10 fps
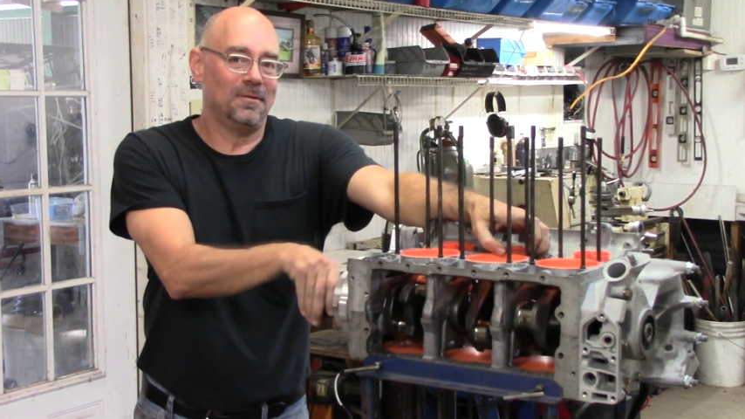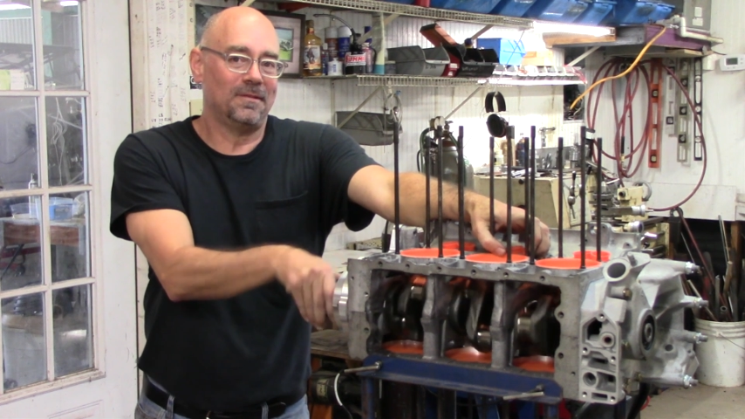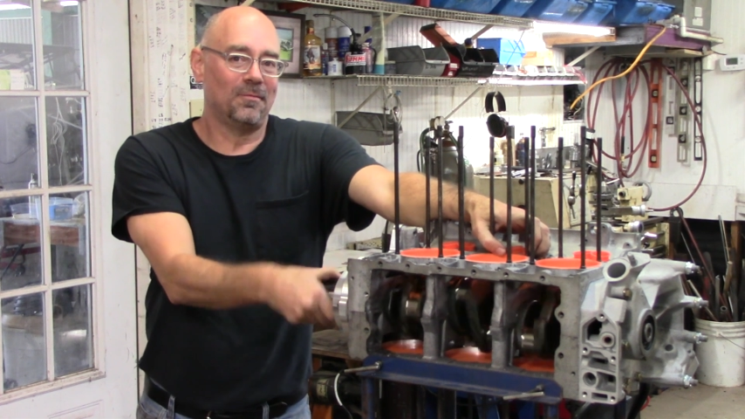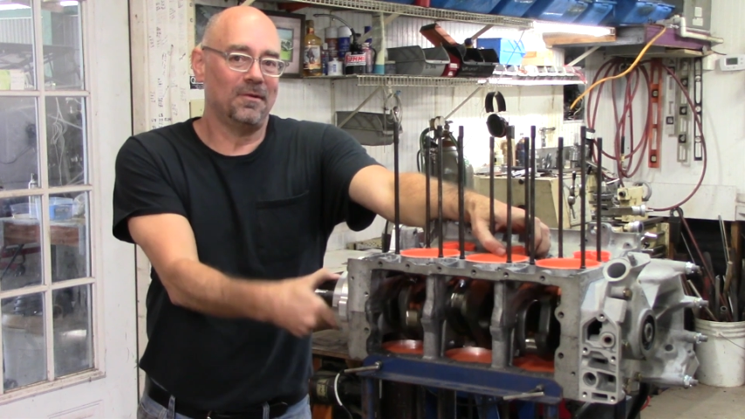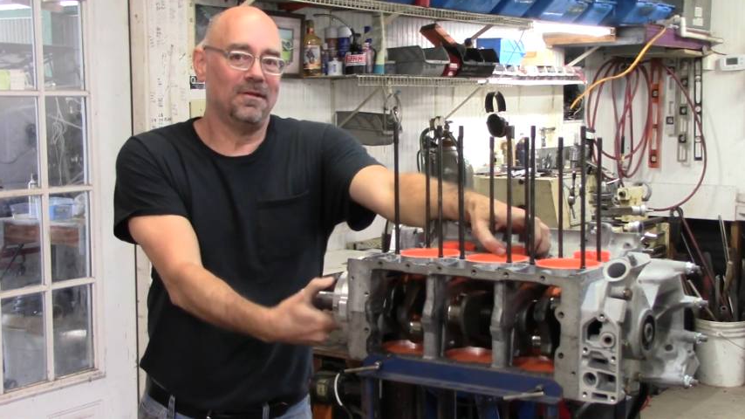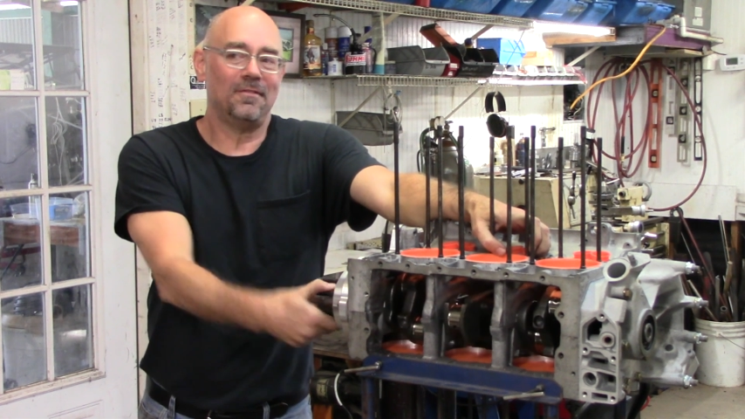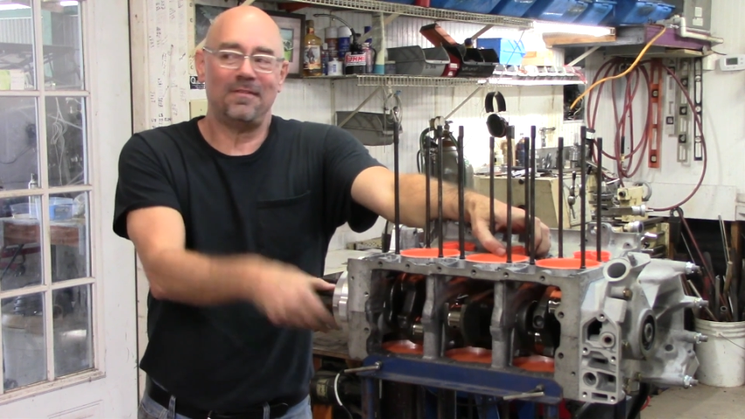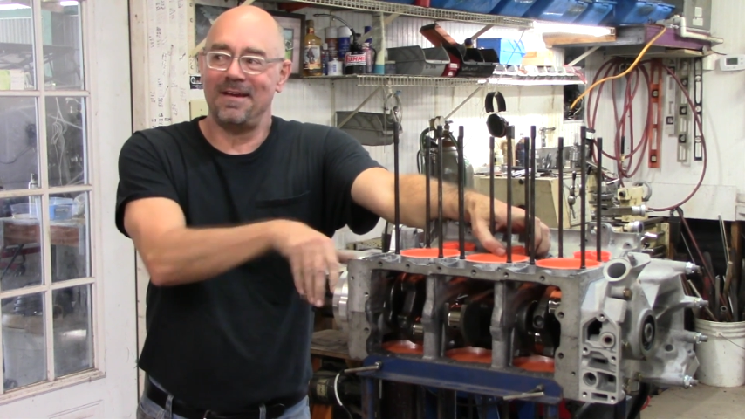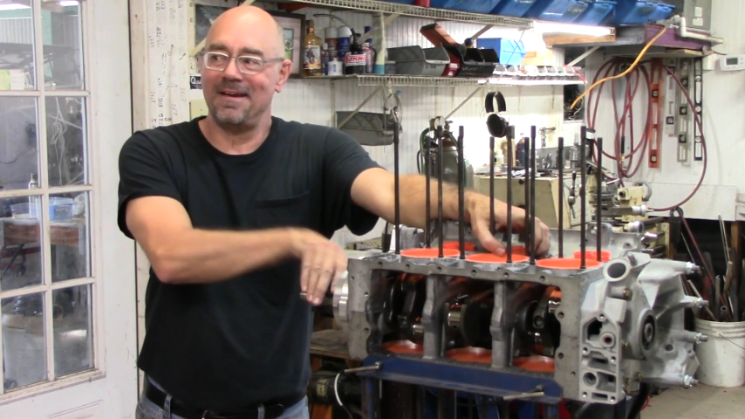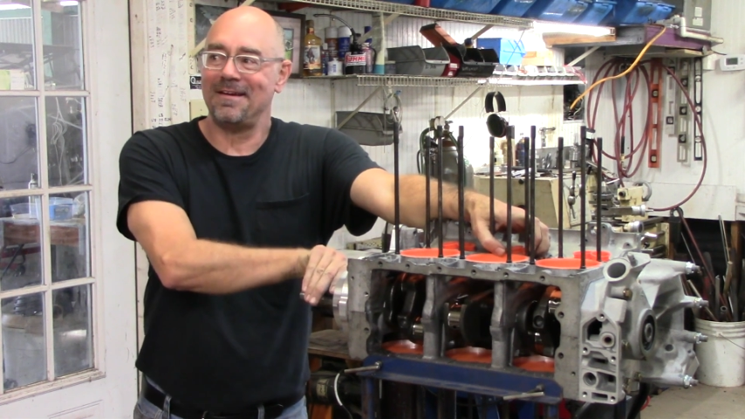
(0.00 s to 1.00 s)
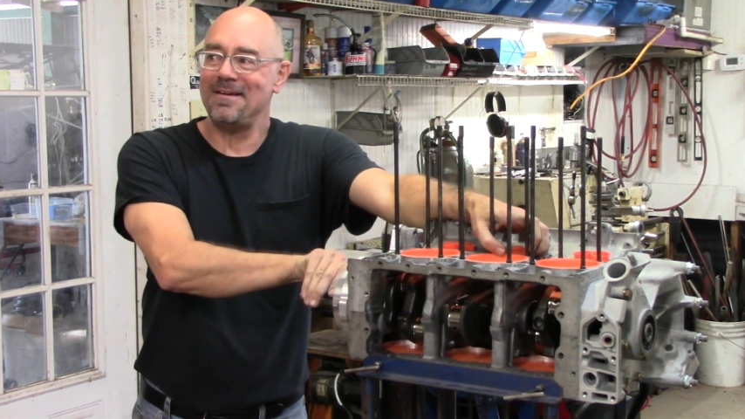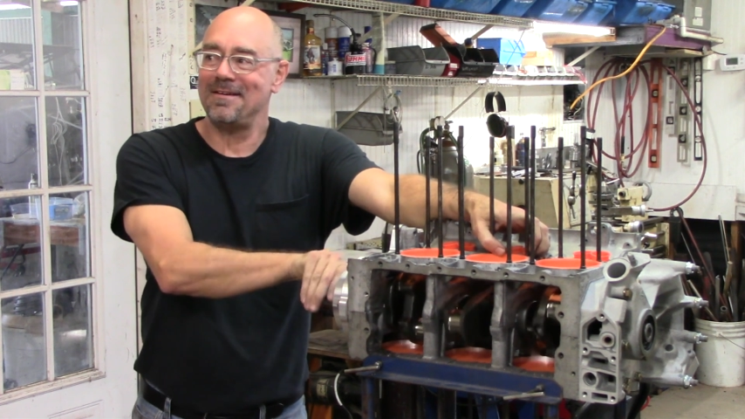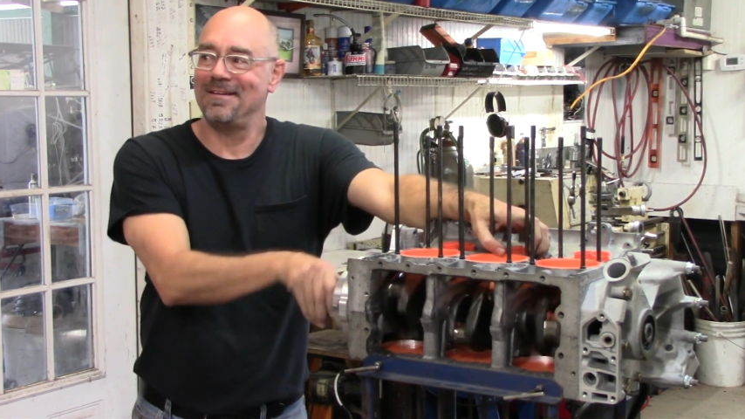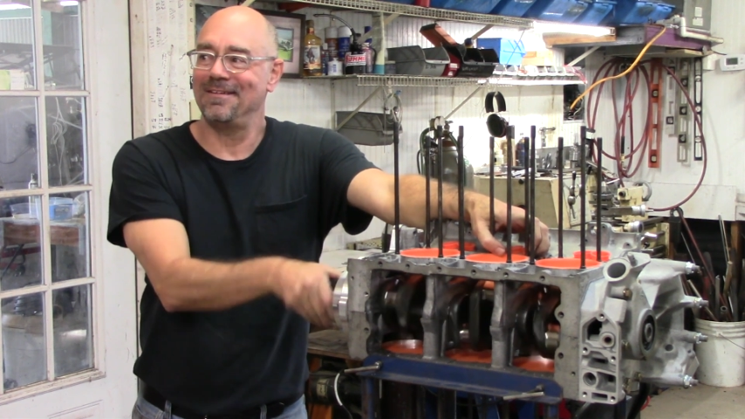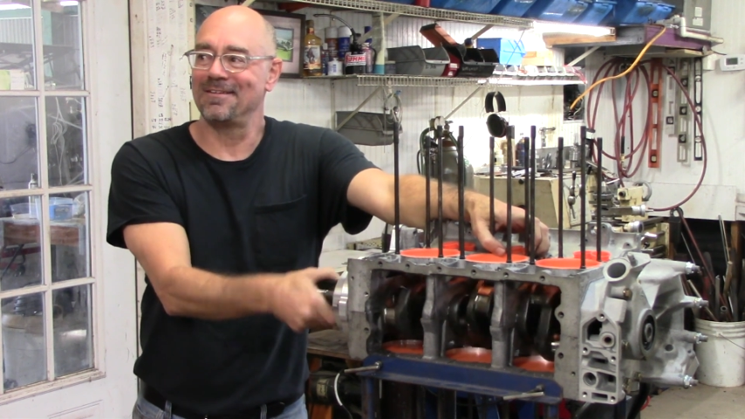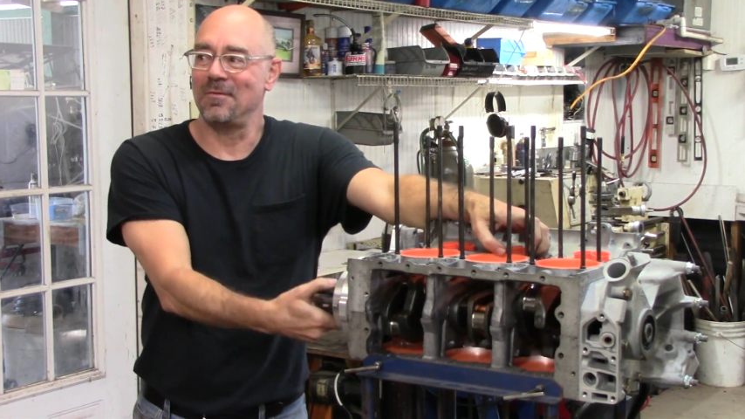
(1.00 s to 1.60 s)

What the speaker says: want the real thing? Or you want